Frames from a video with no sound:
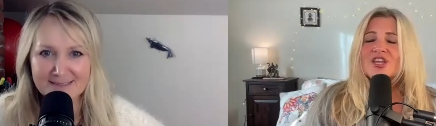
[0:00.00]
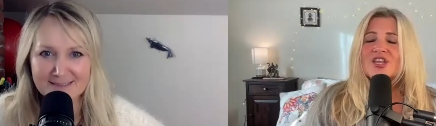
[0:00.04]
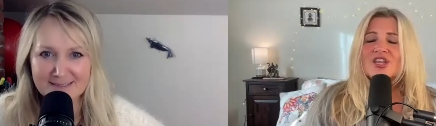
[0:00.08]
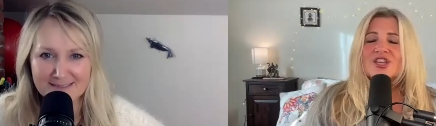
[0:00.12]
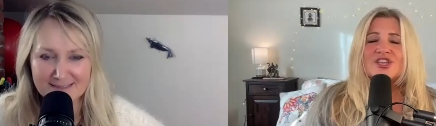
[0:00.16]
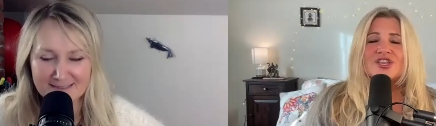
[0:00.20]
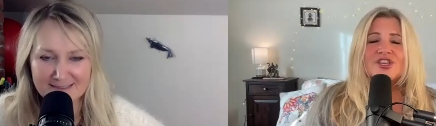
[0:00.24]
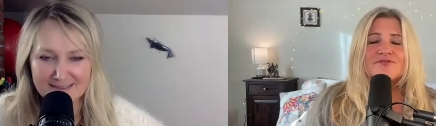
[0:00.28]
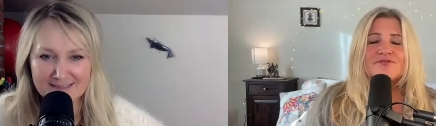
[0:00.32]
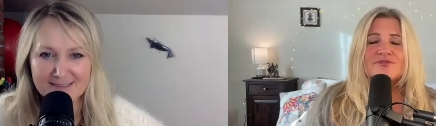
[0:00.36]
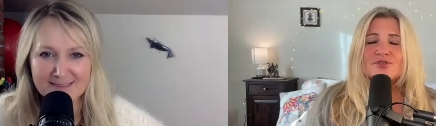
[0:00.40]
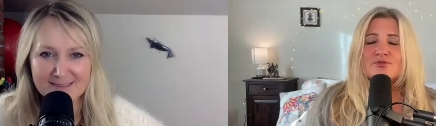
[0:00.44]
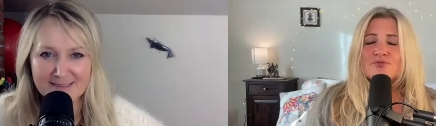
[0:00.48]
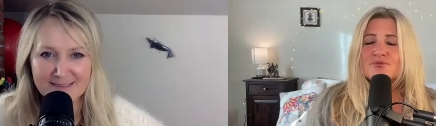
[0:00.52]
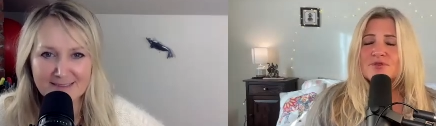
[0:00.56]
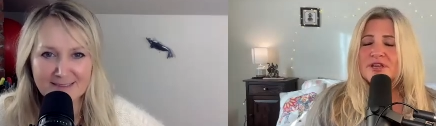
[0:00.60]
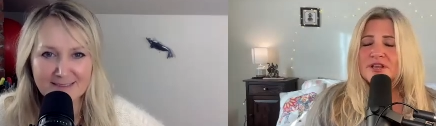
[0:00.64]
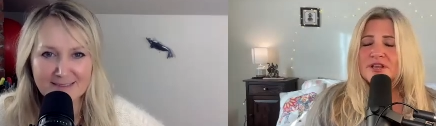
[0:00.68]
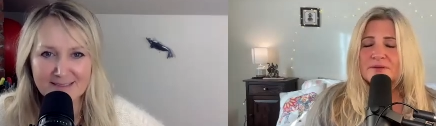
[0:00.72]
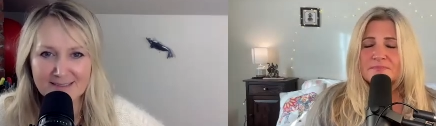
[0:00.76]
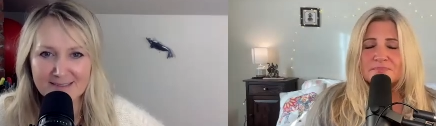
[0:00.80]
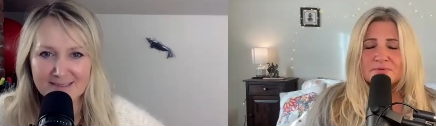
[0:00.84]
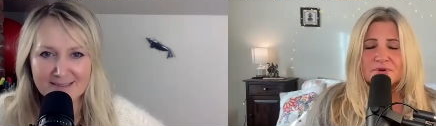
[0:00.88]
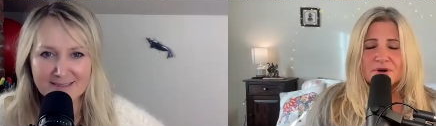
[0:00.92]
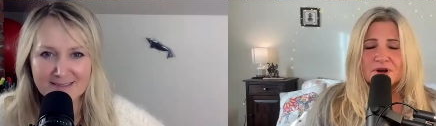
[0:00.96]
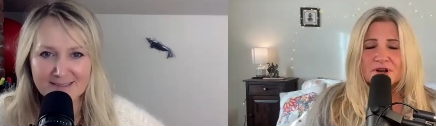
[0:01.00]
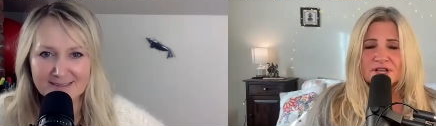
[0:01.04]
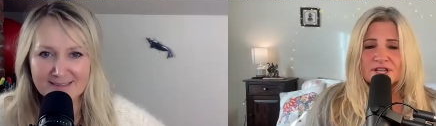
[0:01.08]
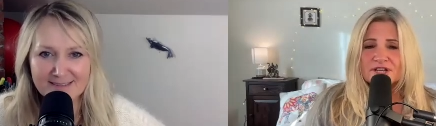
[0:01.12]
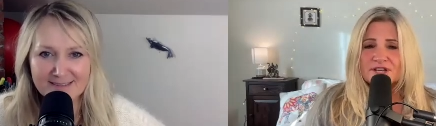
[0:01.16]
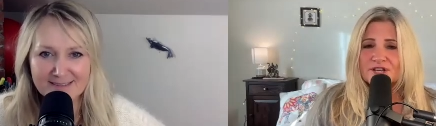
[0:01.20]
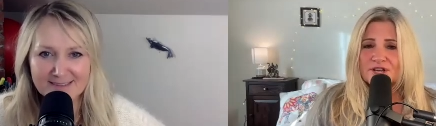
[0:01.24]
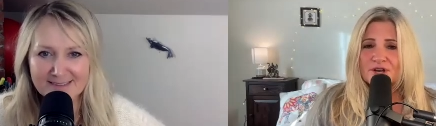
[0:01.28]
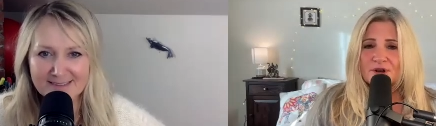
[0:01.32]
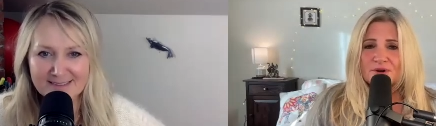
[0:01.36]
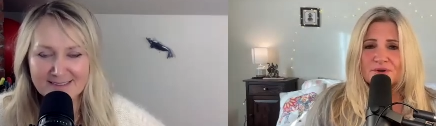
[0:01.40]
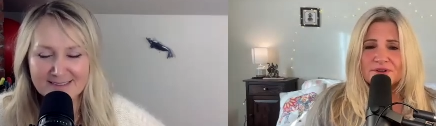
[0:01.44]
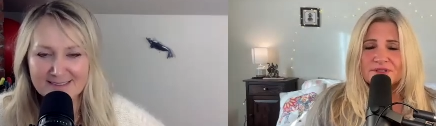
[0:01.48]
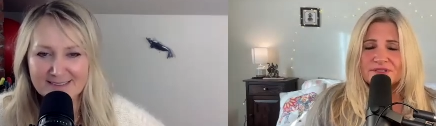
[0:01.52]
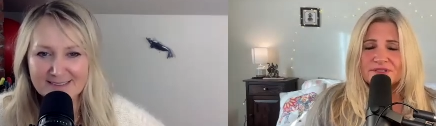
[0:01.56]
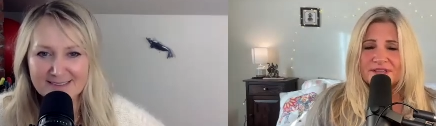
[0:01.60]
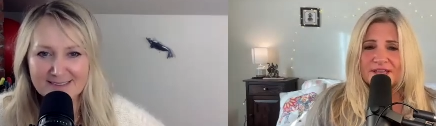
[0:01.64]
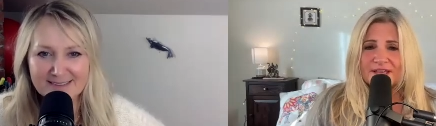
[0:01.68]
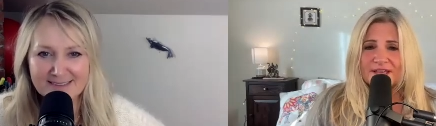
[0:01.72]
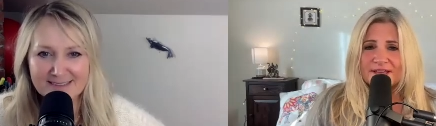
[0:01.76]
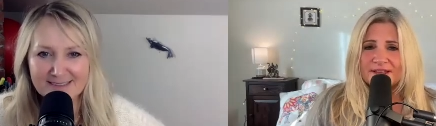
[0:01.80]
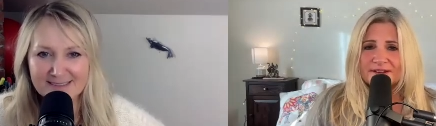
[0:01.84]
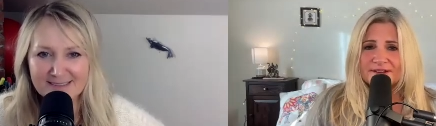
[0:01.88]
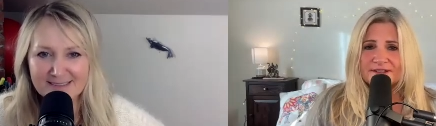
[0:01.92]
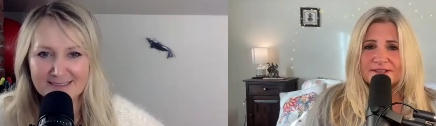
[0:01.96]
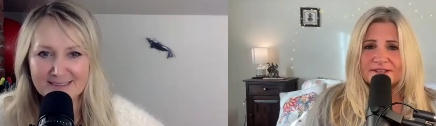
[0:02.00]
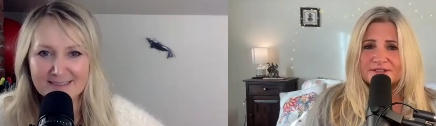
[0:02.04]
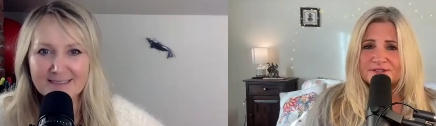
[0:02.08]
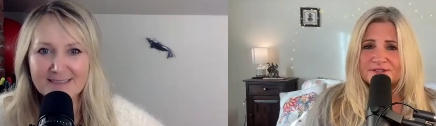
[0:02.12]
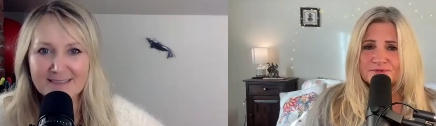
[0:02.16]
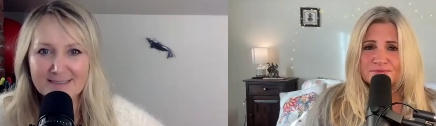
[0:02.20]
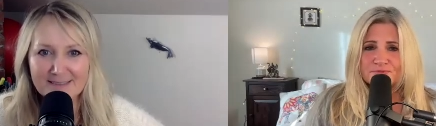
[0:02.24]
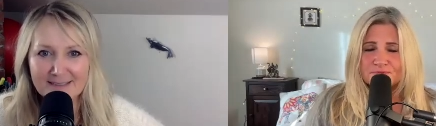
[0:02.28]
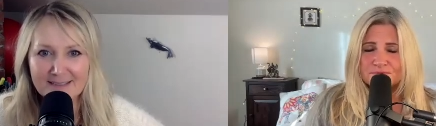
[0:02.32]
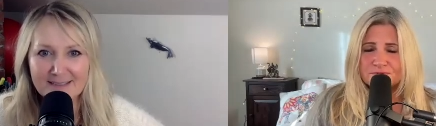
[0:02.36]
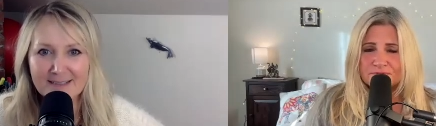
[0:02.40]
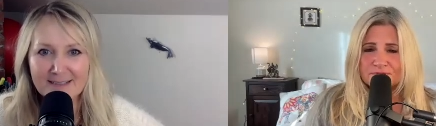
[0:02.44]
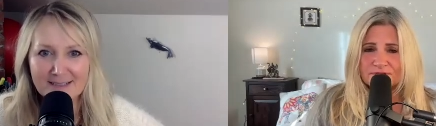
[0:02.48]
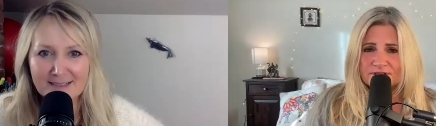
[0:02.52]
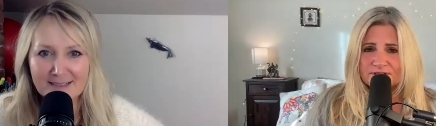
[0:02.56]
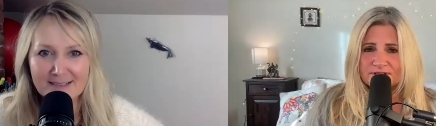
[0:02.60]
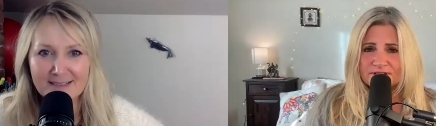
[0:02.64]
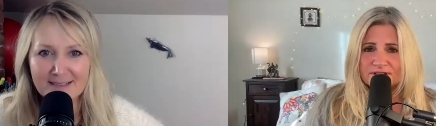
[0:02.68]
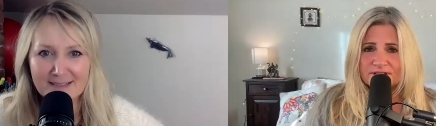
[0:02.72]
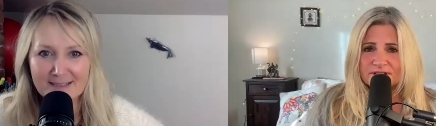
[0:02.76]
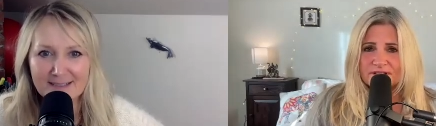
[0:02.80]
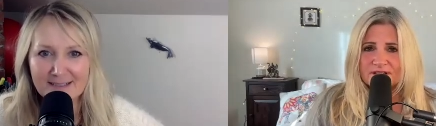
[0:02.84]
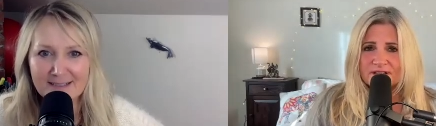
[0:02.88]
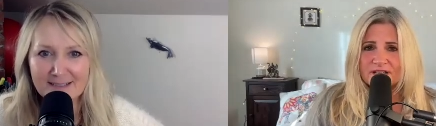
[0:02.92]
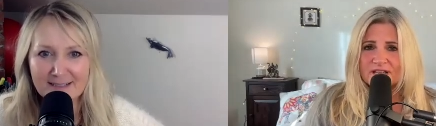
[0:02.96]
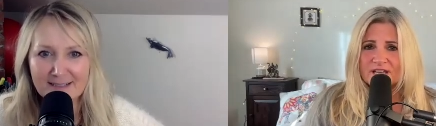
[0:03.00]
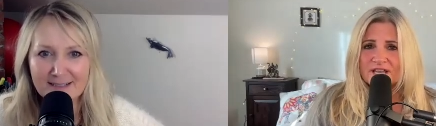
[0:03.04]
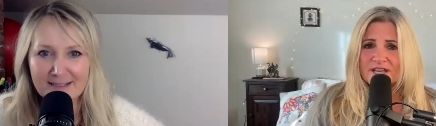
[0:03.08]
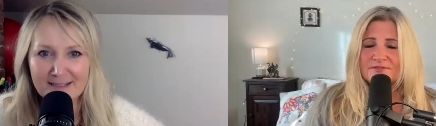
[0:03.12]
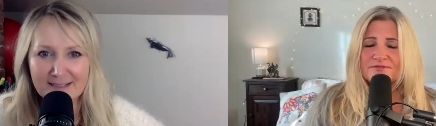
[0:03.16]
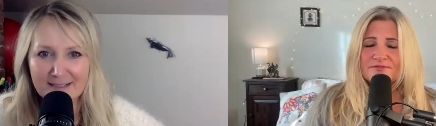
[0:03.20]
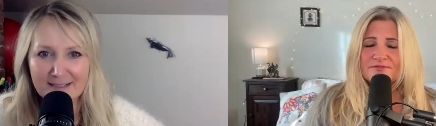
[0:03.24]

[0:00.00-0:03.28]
Speaker 1: if you read a book and you go to the end it's ruined if